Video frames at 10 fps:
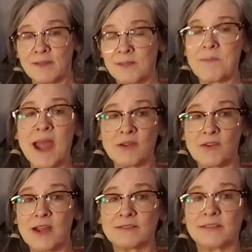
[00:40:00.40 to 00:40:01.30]
the
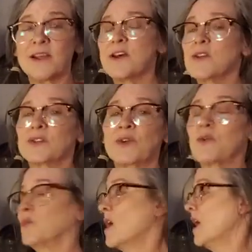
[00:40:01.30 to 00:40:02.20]
background.
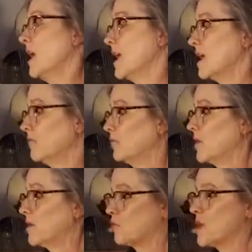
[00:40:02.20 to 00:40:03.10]
So if
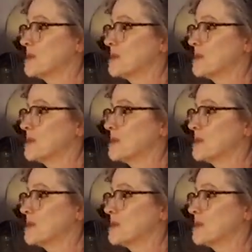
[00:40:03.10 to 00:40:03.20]
we